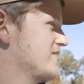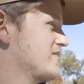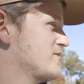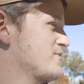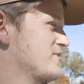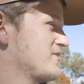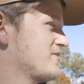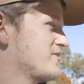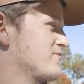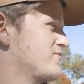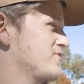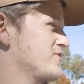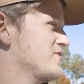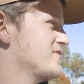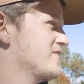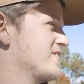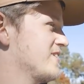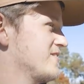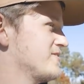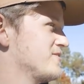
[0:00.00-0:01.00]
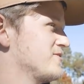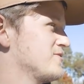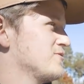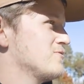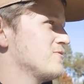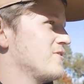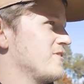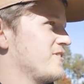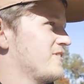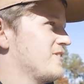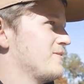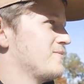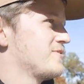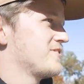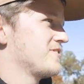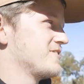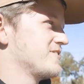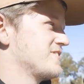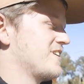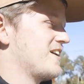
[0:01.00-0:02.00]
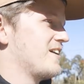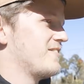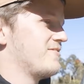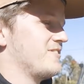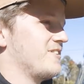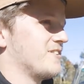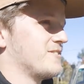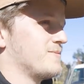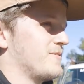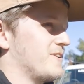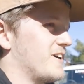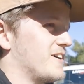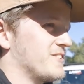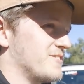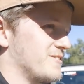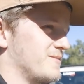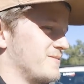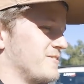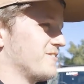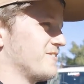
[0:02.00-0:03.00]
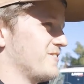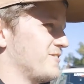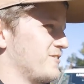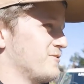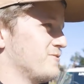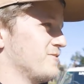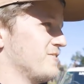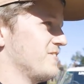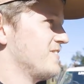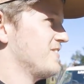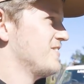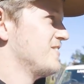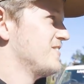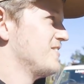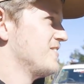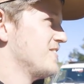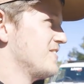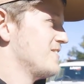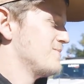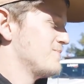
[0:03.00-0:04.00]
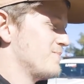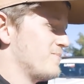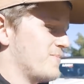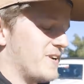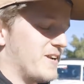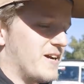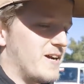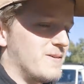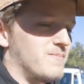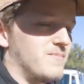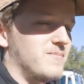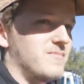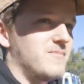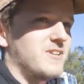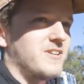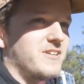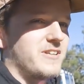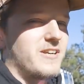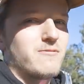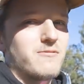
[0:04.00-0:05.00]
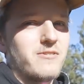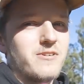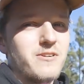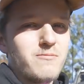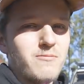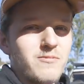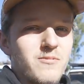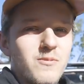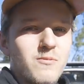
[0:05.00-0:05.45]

It's a bit confusing how this is all working. I'm just going to save the explanation. I'm not going to do it. But um, yeah, we're in